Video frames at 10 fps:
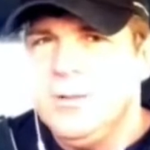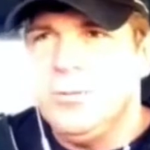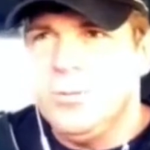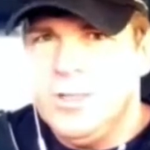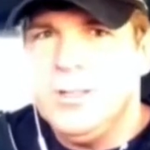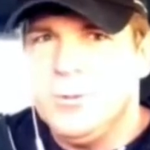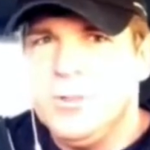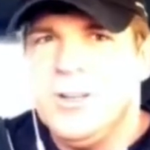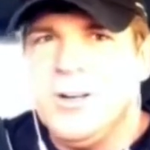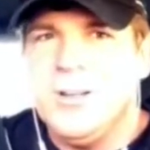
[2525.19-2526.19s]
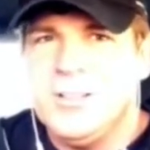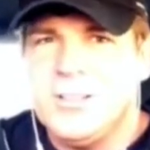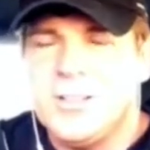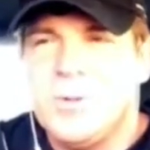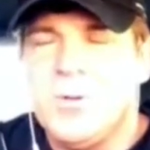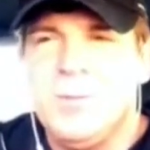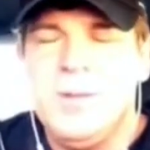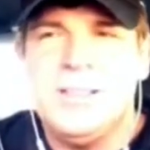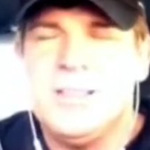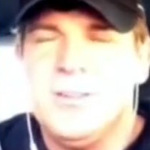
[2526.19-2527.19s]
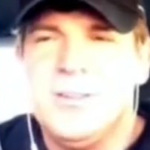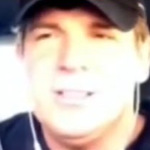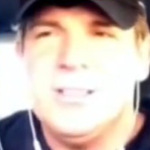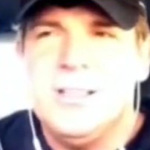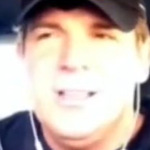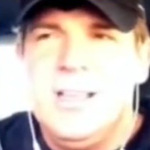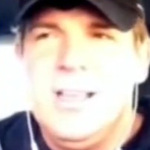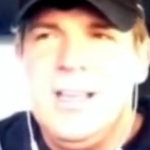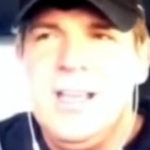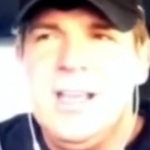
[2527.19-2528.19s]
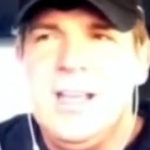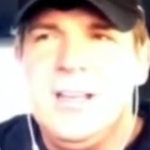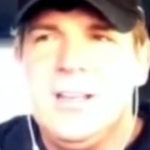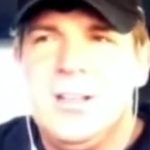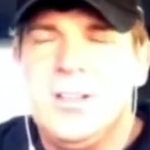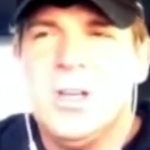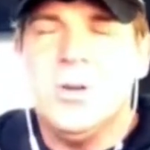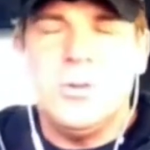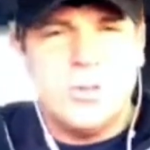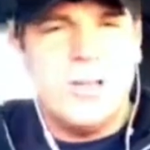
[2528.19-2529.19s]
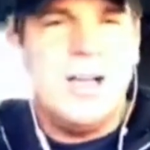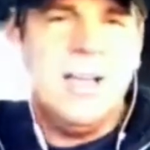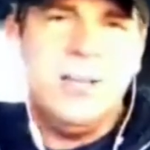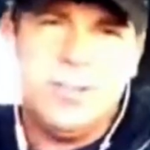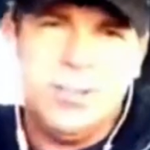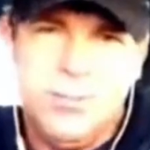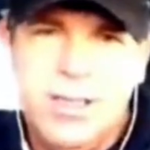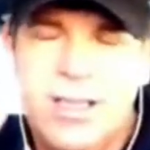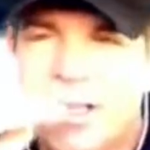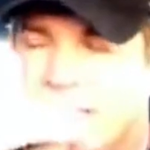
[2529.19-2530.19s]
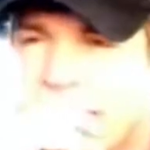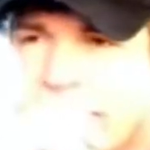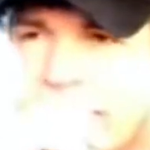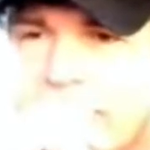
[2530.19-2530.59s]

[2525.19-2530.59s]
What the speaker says: they really, really are. It's a 3-part miniseries, and those are kind of, to me, I think,